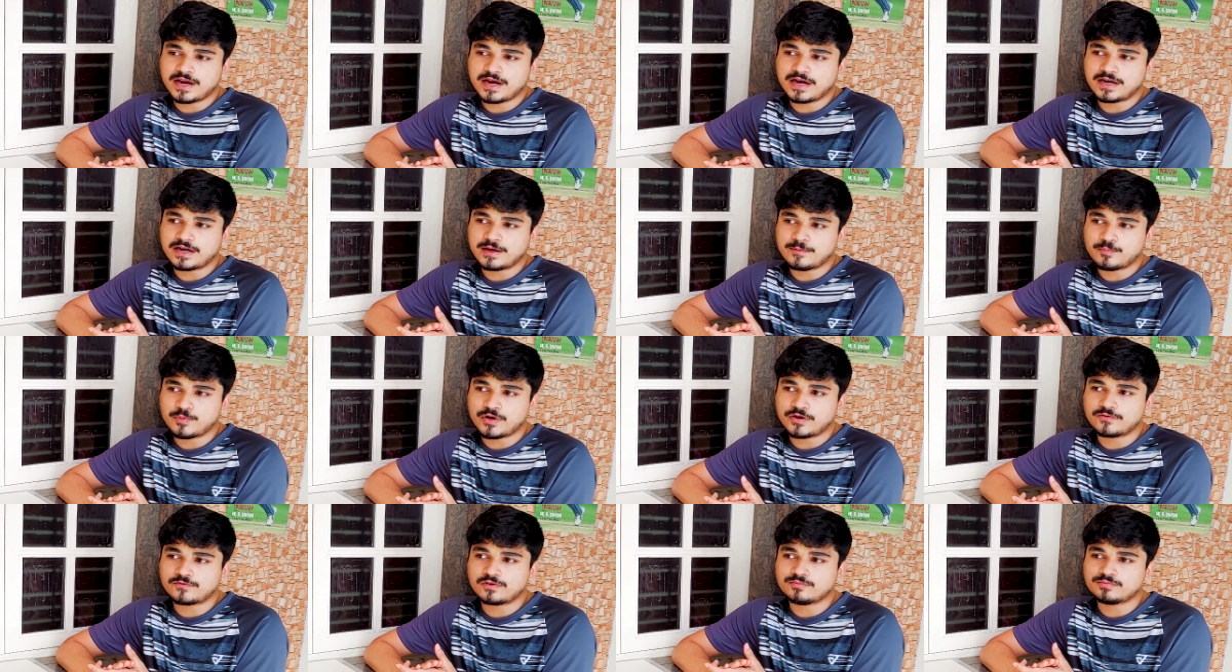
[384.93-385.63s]
And
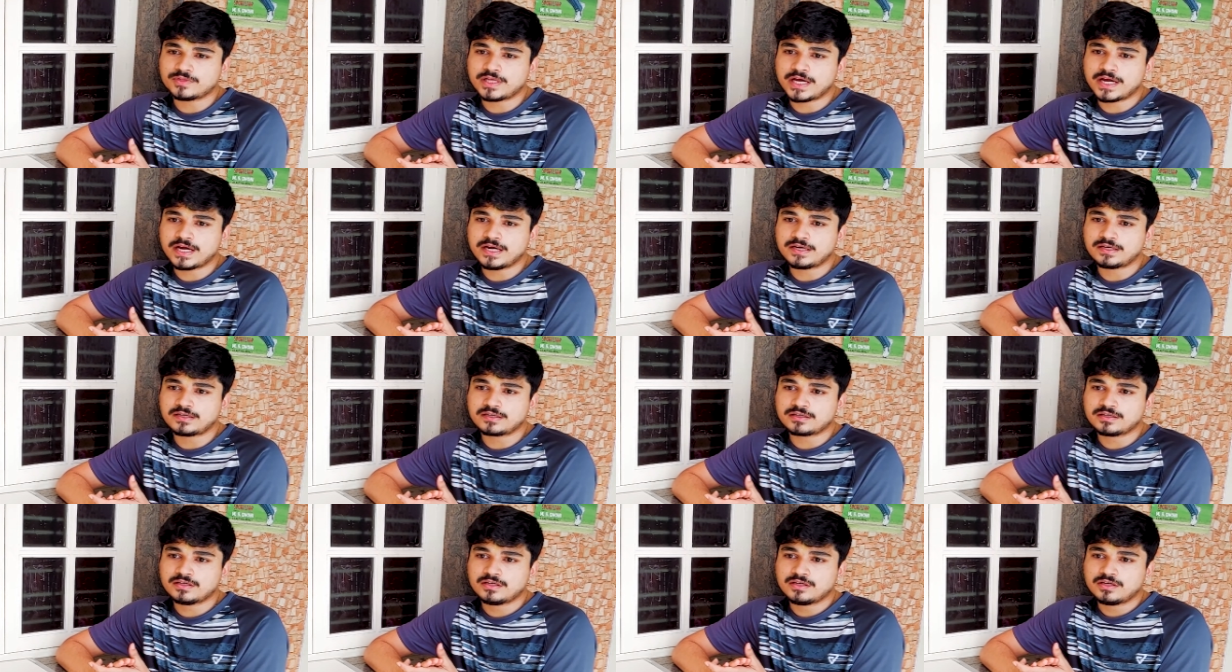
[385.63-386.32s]
apart from
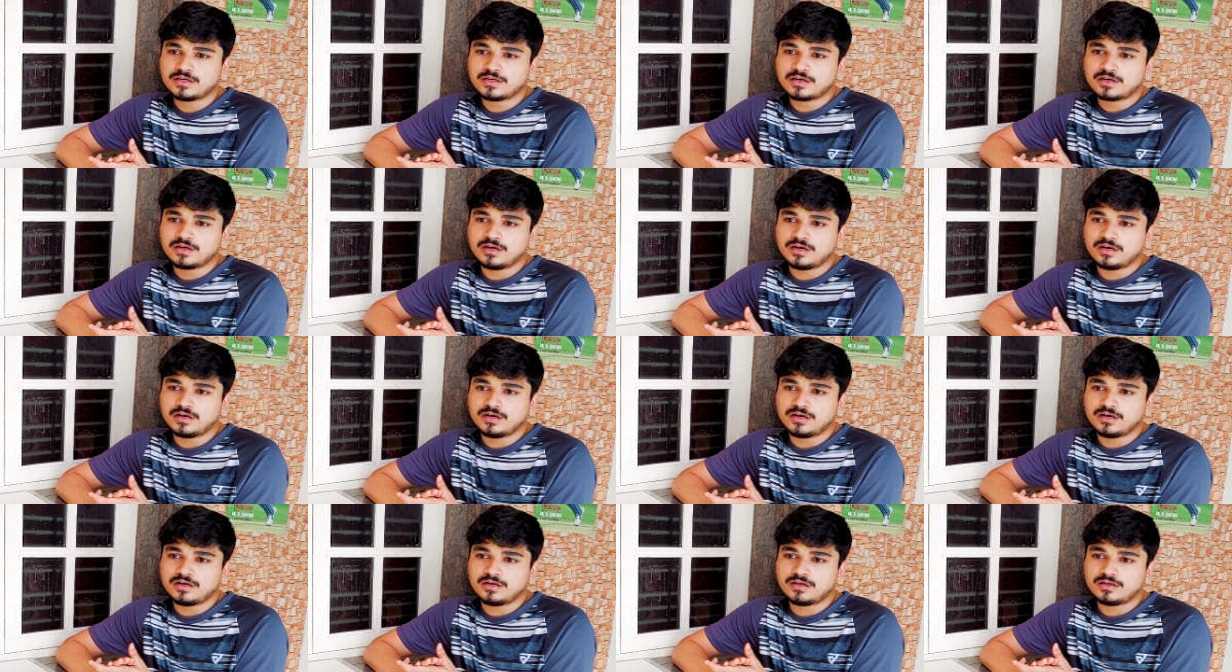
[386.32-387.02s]
that,
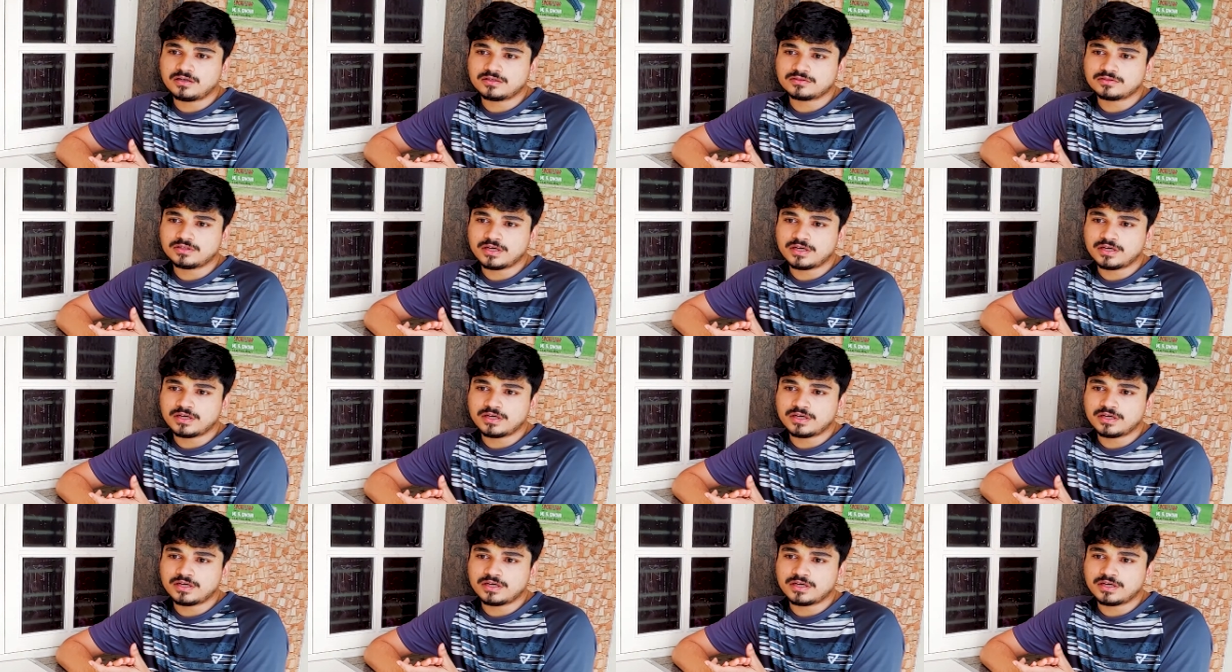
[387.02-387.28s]
uh,